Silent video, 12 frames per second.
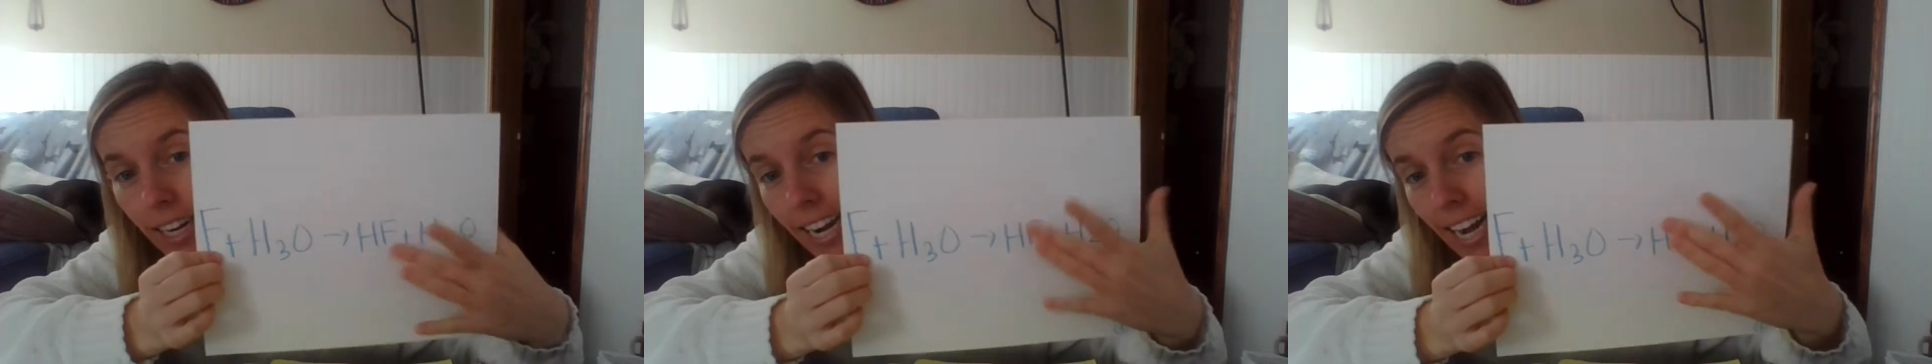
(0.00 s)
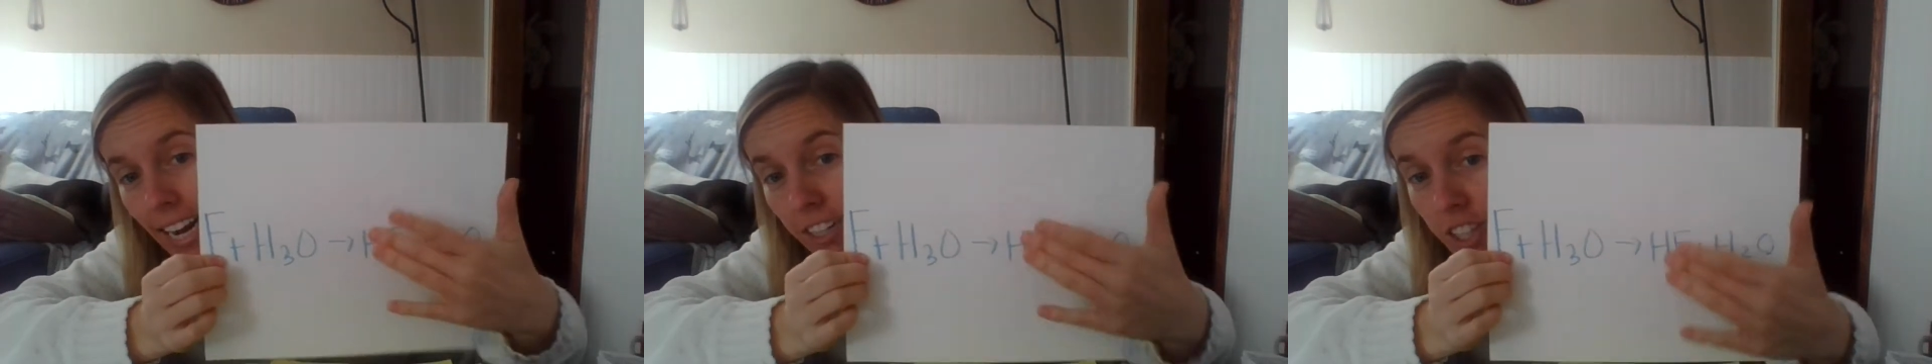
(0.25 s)

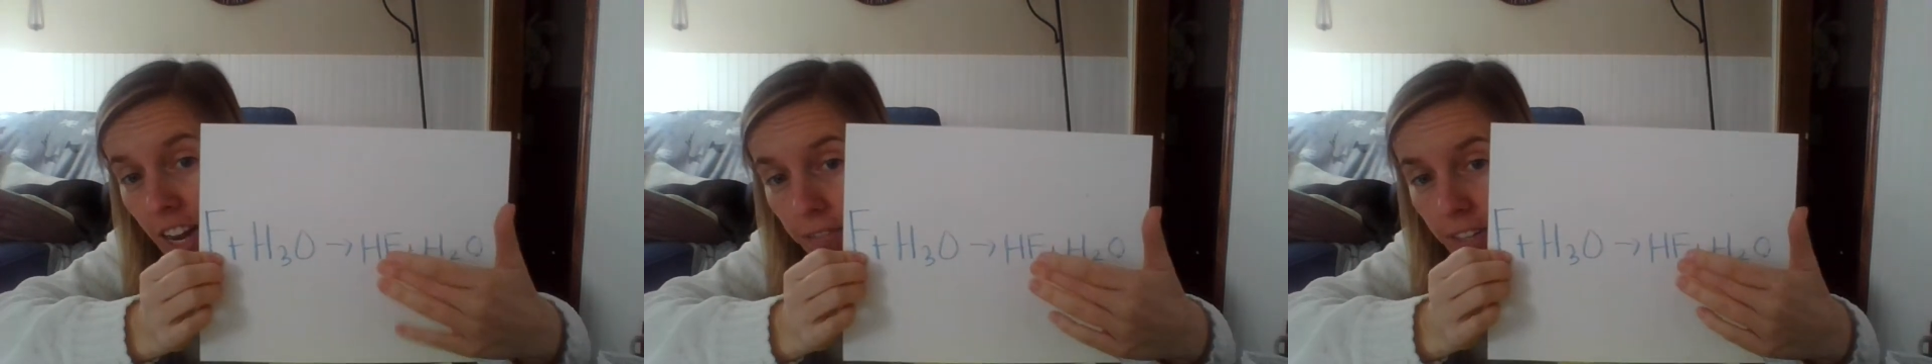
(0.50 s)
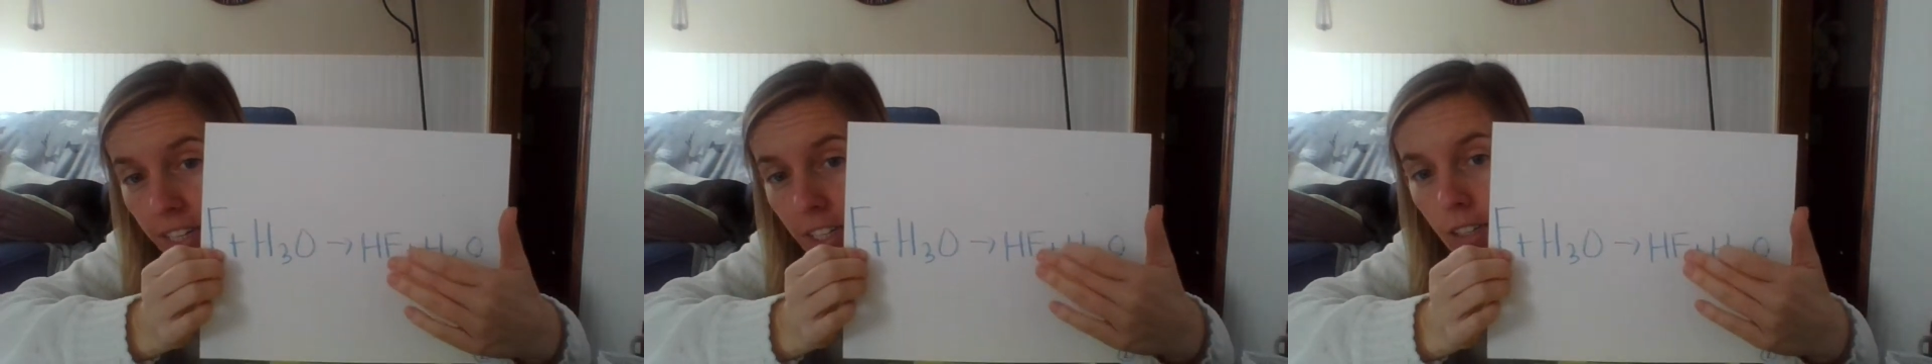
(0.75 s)
and HF
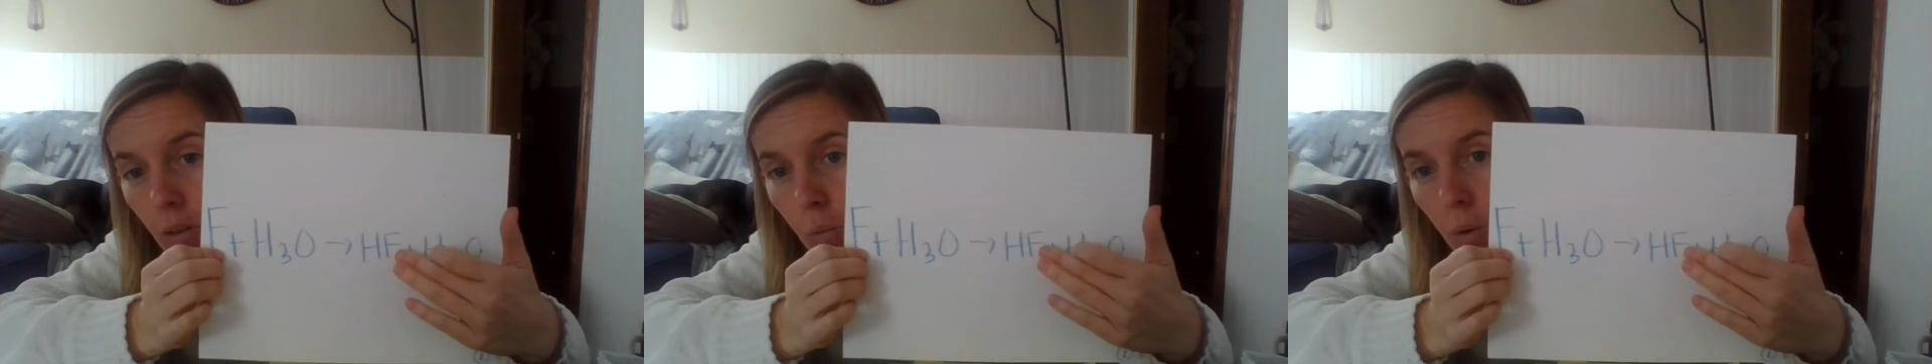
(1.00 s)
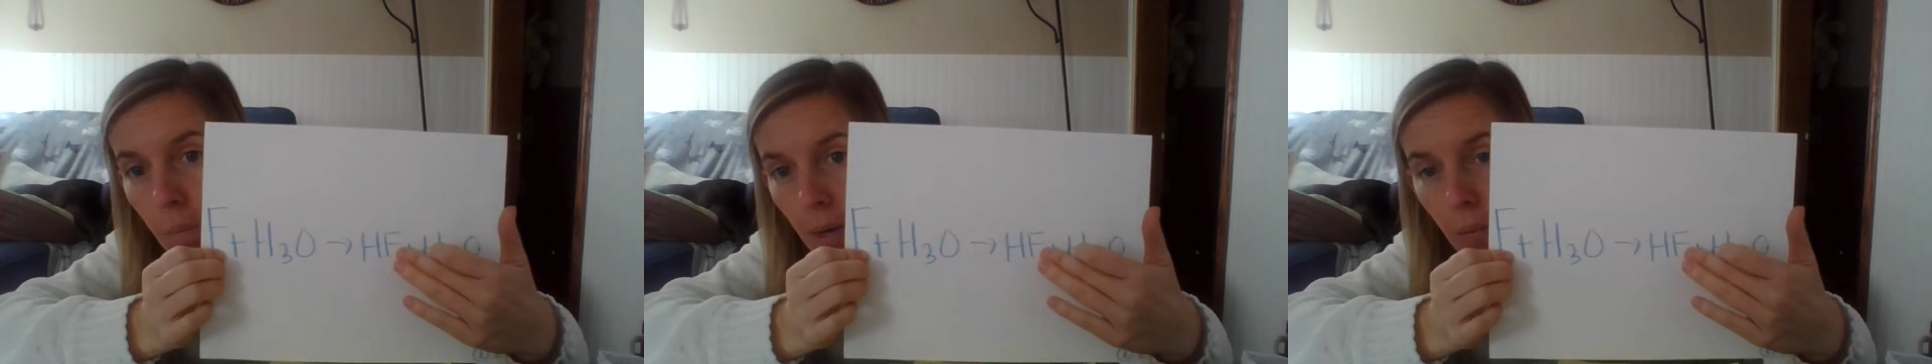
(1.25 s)
here
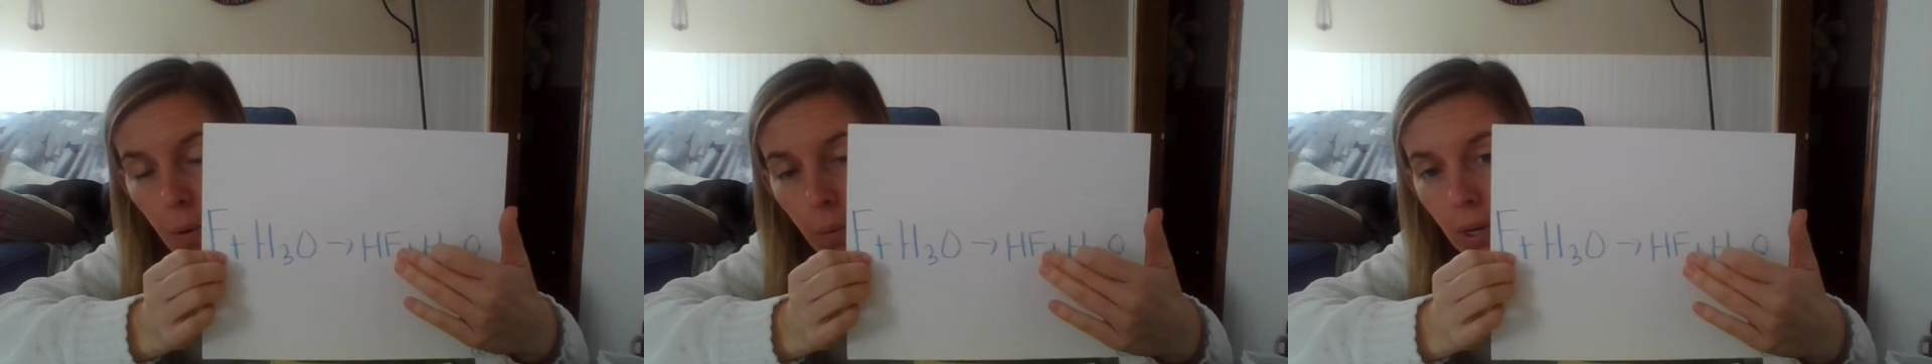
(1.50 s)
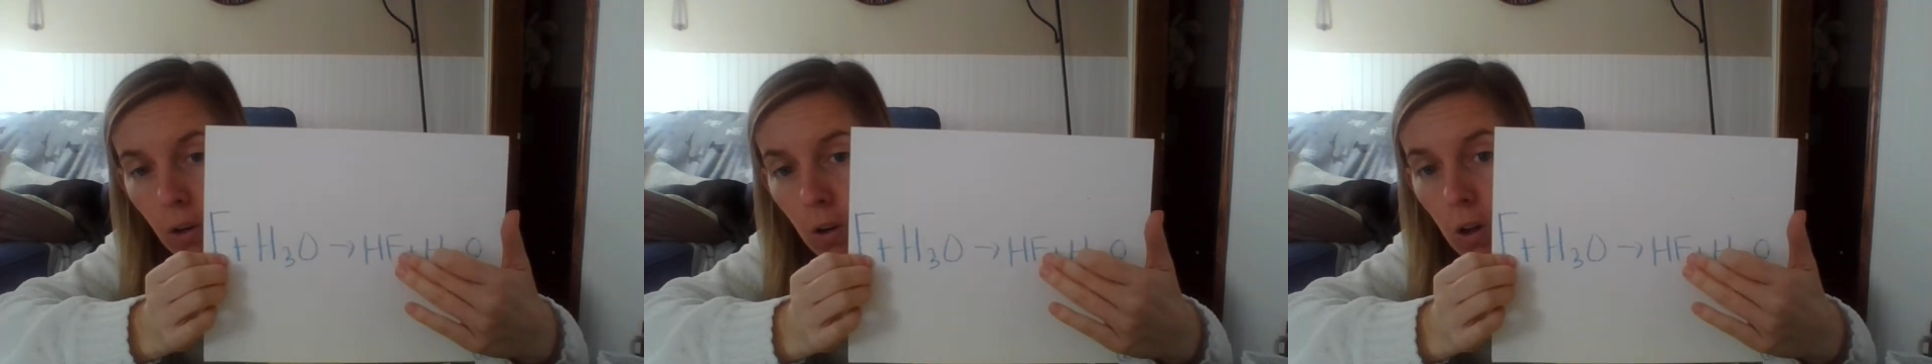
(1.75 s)
would be what
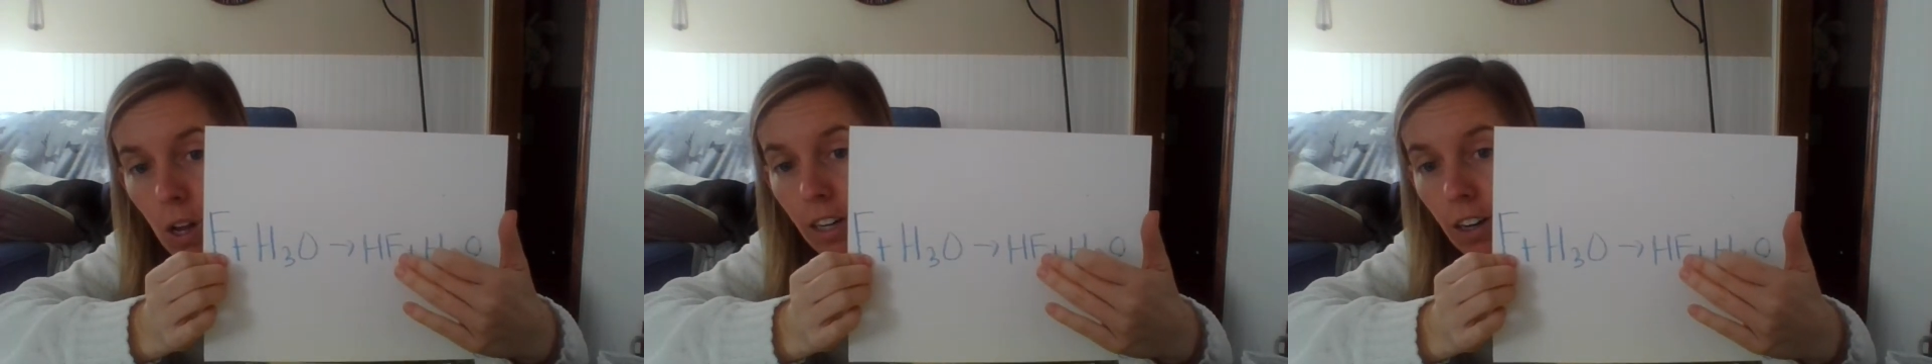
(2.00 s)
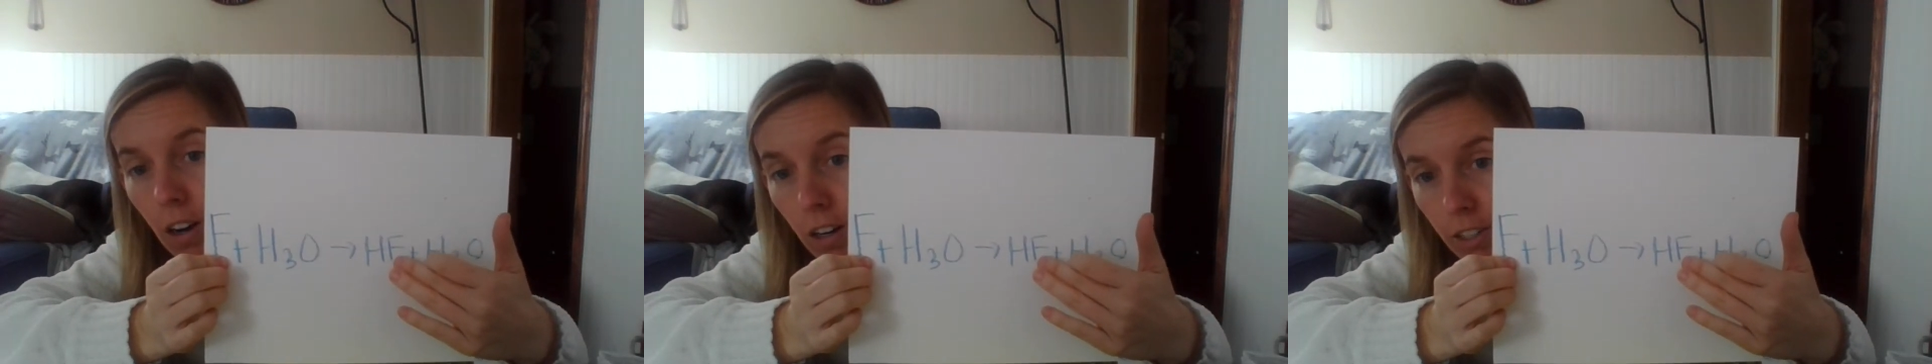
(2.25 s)
we call a
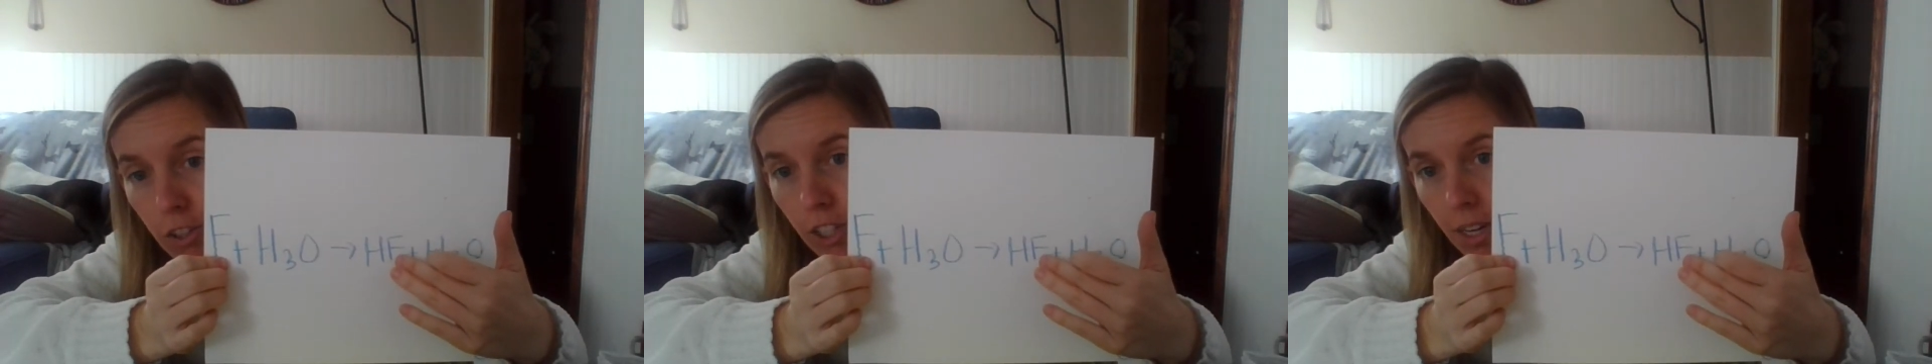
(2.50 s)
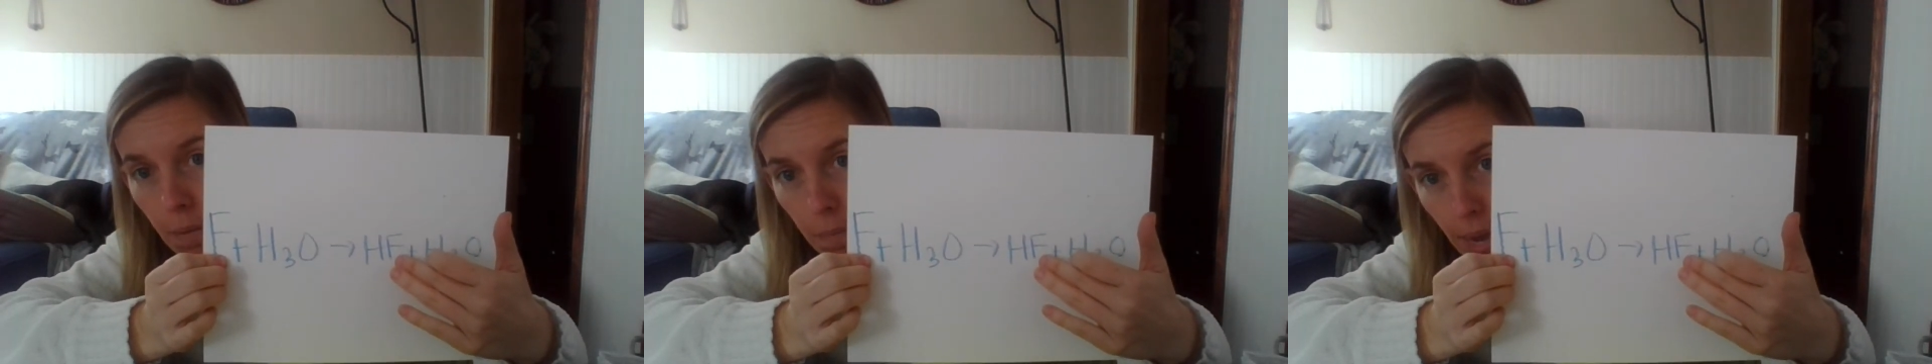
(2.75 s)
conjugate